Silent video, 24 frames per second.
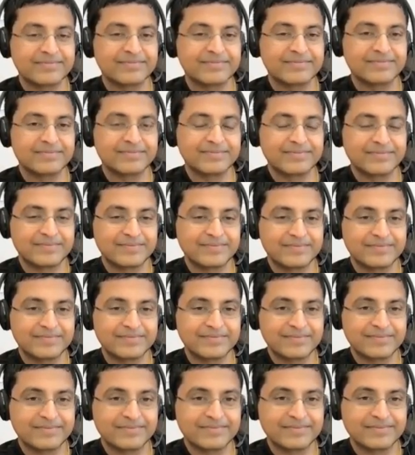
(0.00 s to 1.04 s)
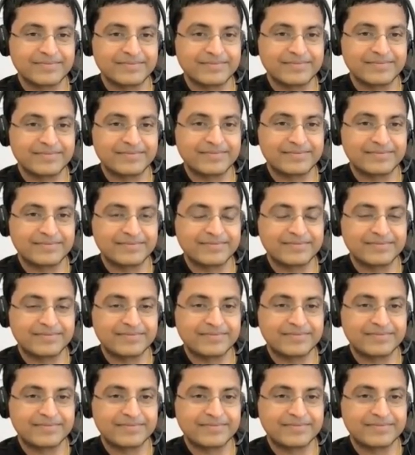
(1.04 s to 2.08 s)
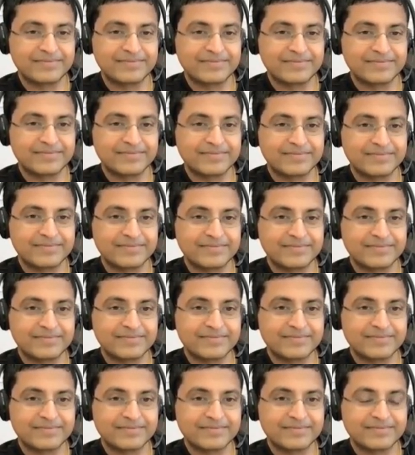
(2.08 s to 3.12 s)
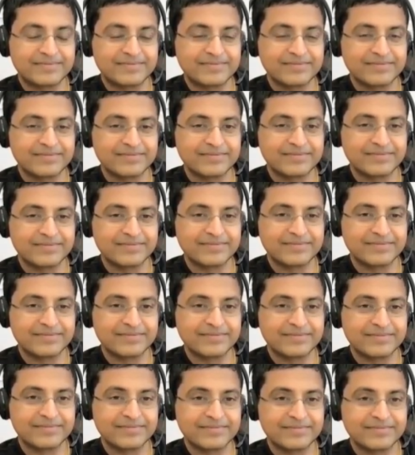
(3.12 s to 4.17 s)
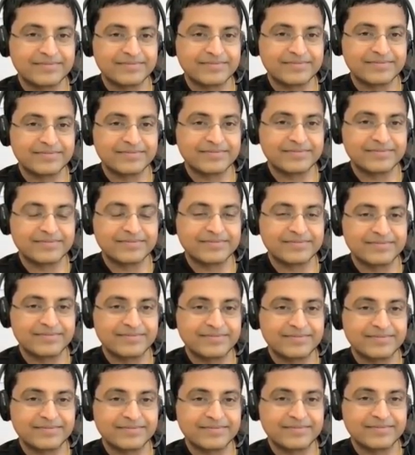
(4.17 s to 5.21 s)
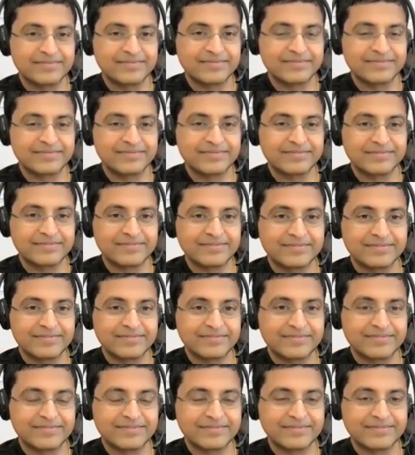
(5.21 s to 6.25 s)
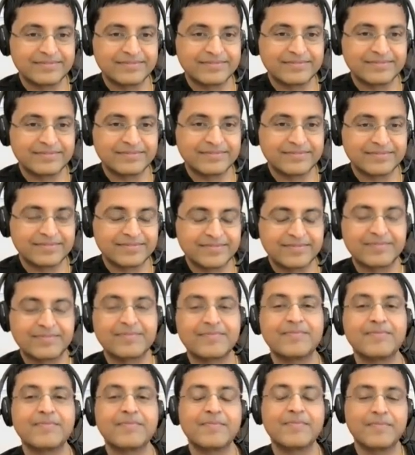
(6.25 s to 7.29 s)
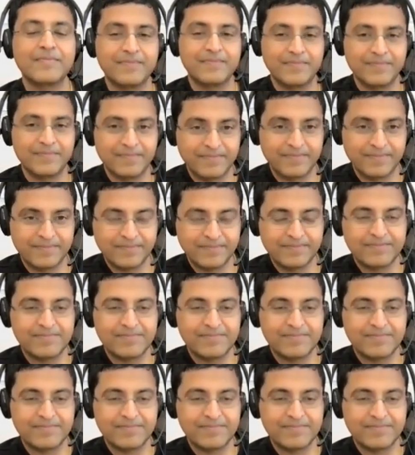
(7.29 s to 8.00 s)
The person shown says nothing.